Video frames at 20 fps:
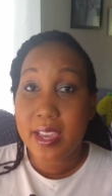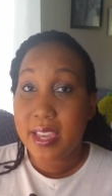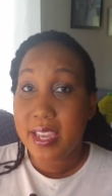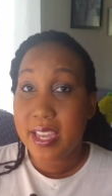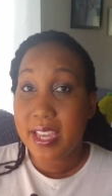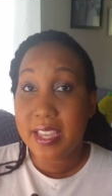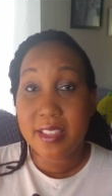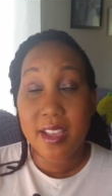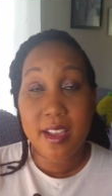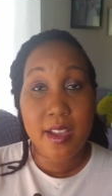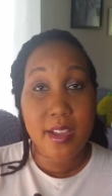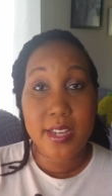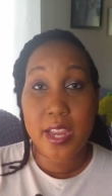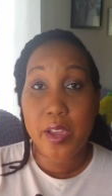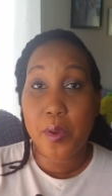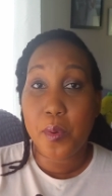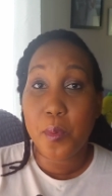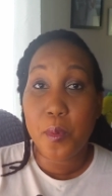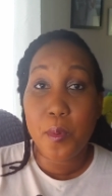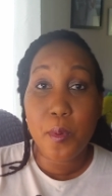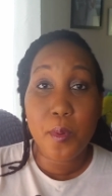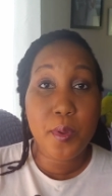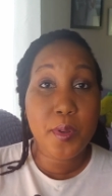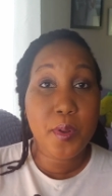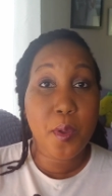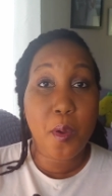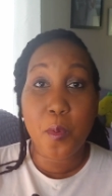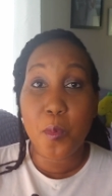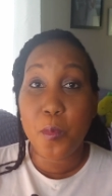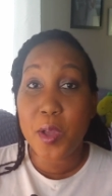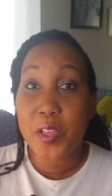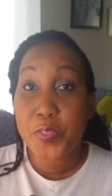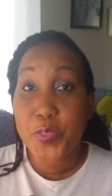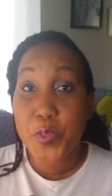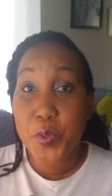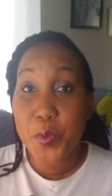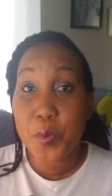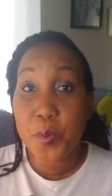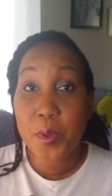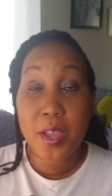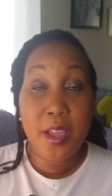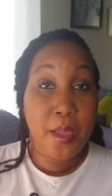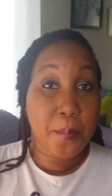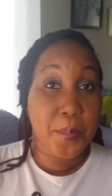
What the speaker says: either on their own or with you,